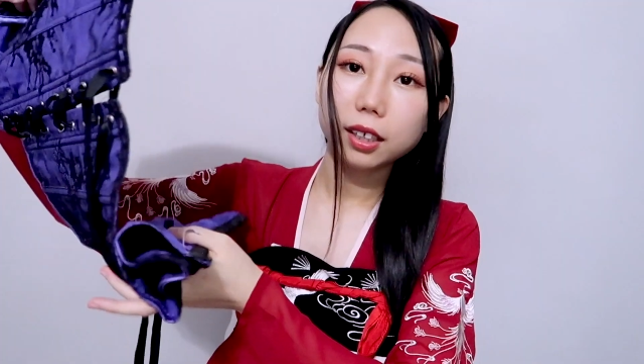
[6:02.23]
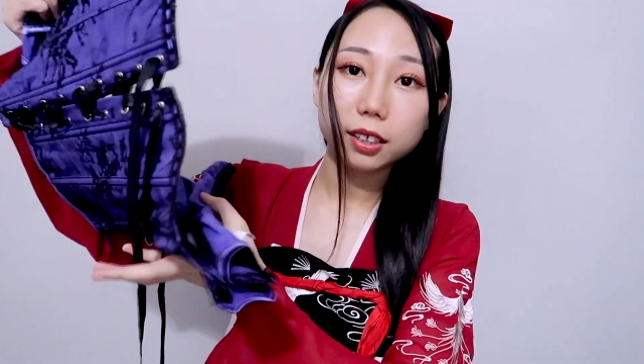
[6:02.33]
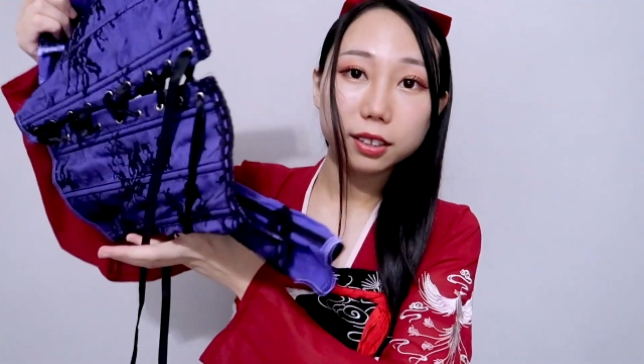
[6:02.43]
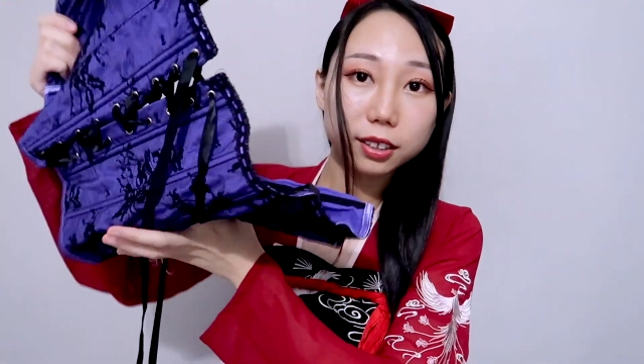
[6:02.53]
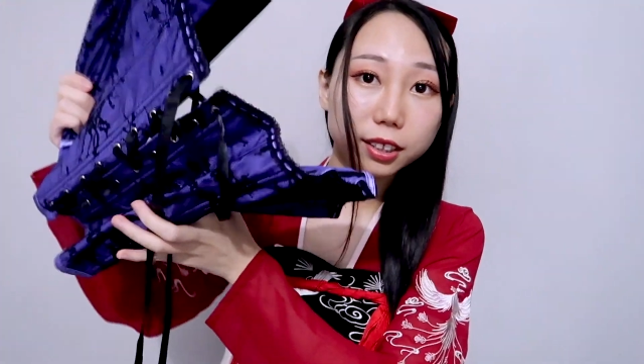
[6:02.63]

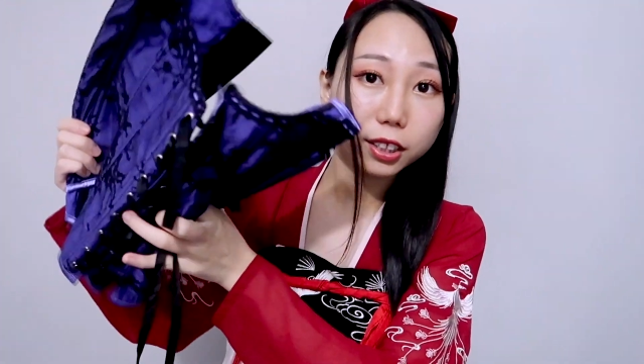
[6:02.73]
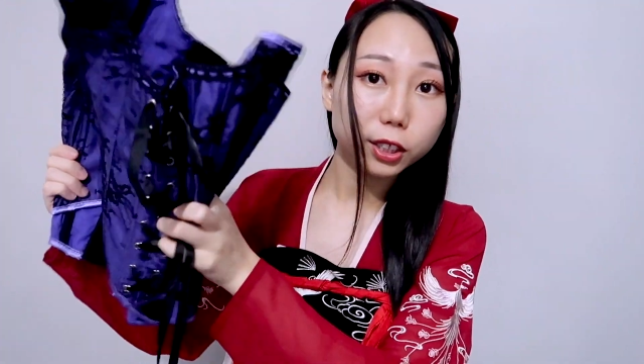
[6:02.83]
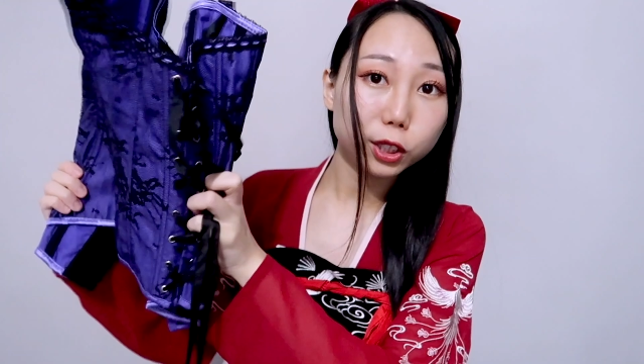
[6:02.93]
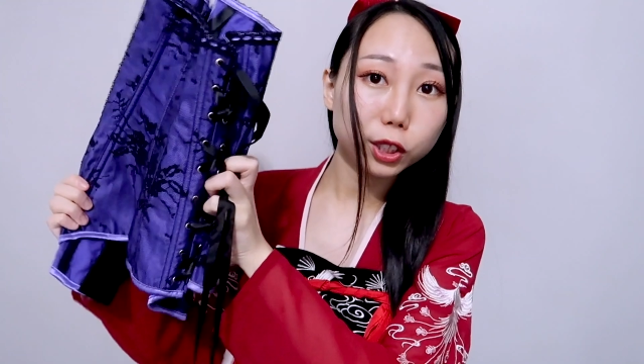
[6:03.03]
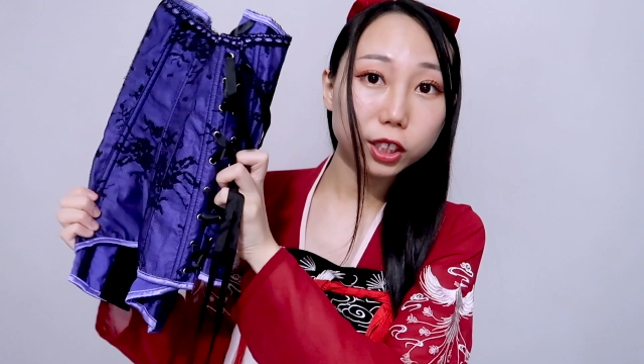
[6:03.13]
And
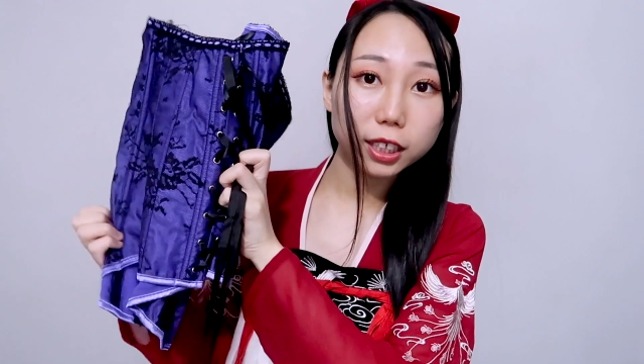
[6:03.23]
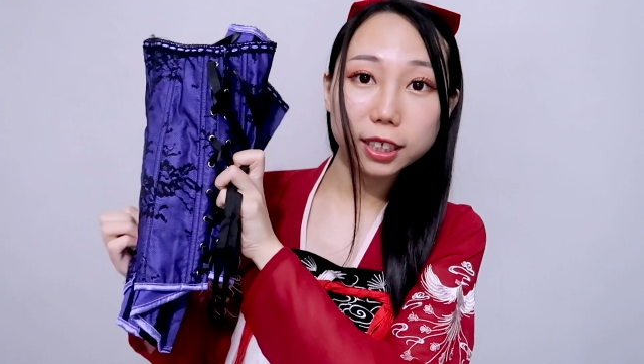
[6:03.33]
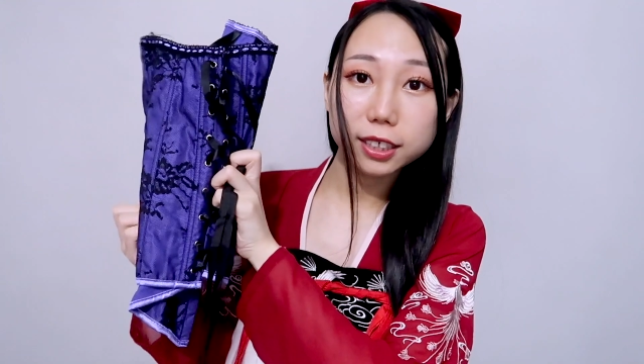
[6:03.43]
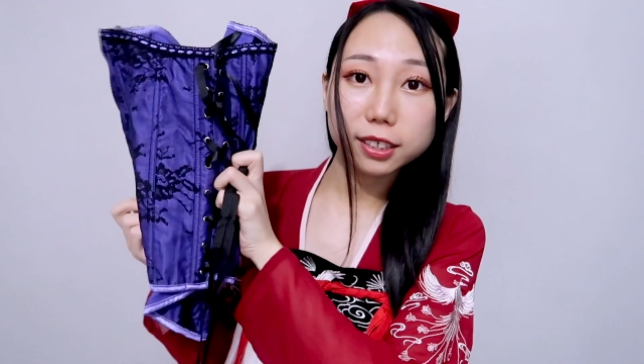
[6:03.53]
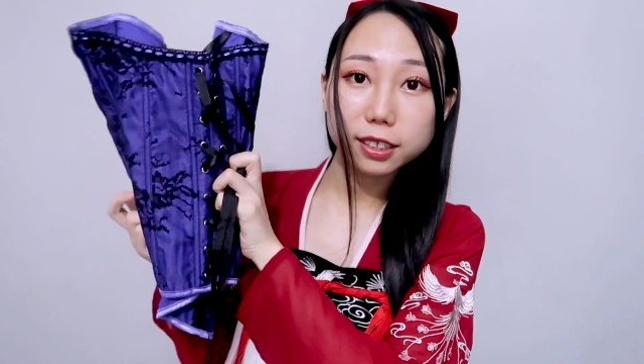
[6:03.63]
here
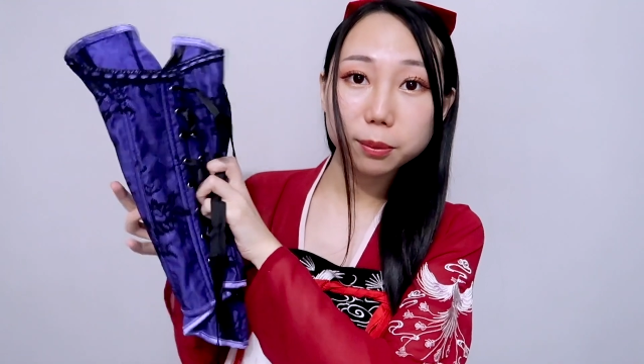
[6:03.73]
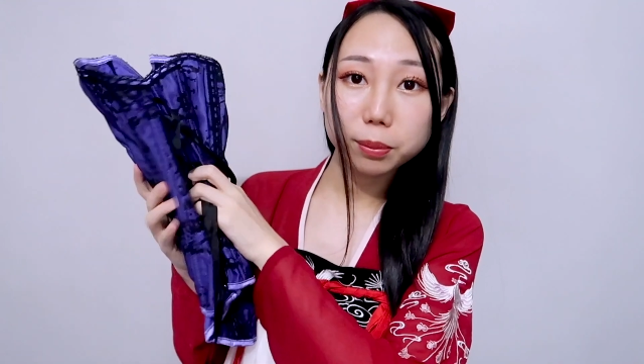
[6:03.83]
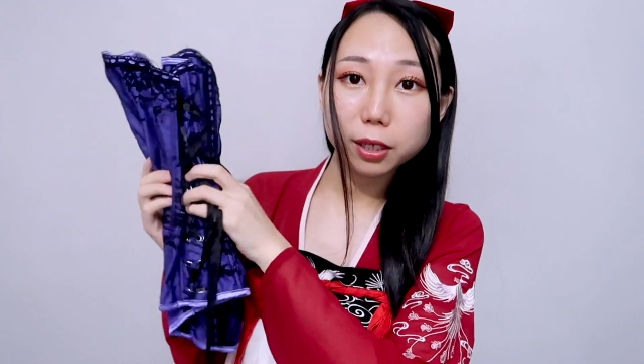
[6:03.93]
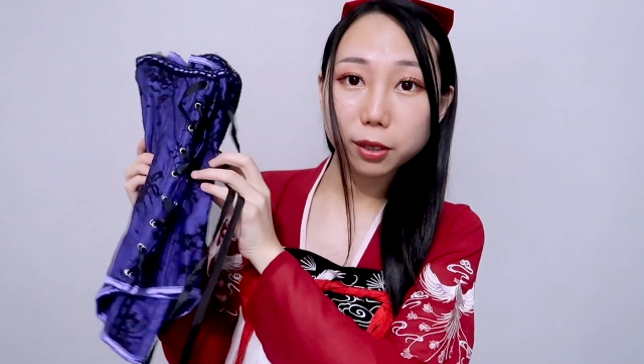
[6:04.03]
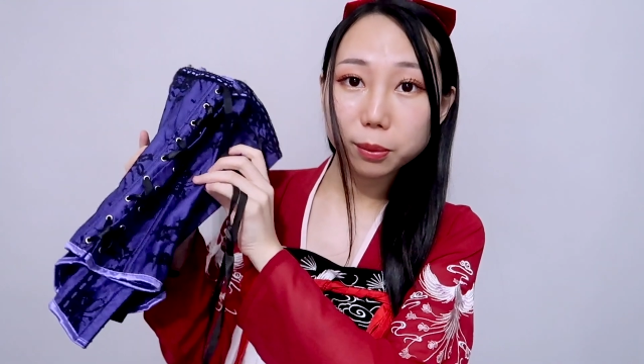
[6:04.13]
is the
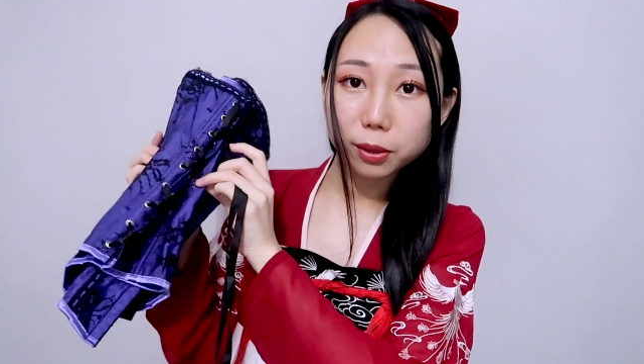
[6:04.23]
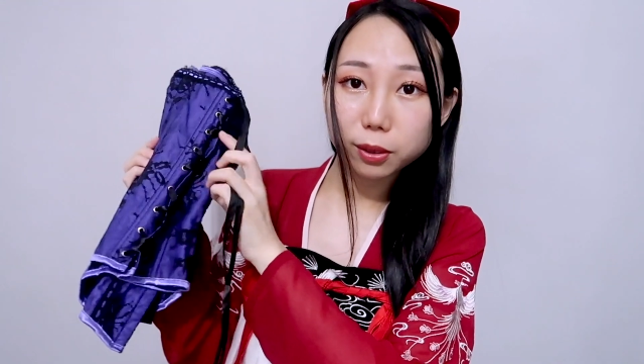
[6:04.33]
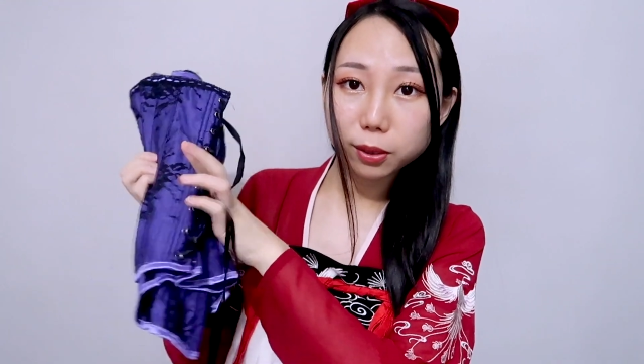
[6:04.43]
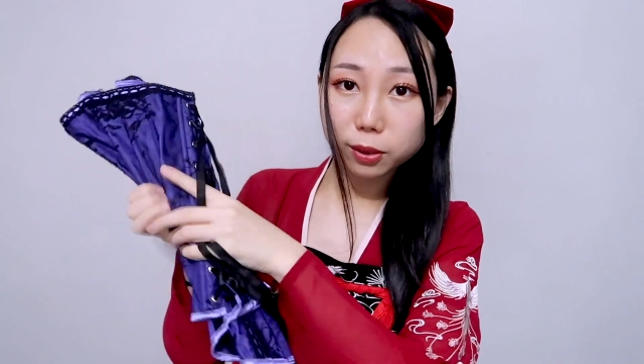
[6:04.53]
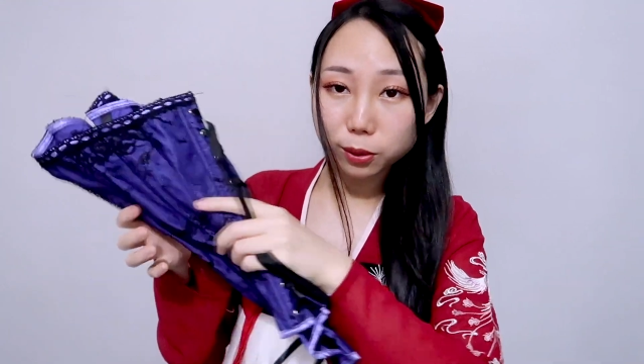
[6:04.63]

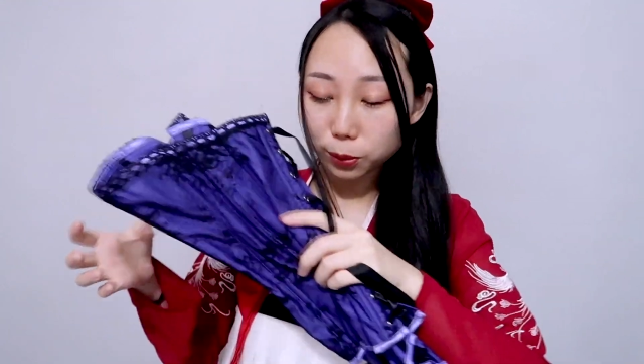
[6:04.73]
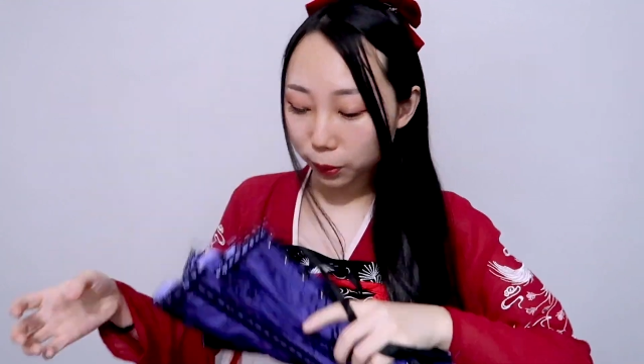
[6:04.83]
purple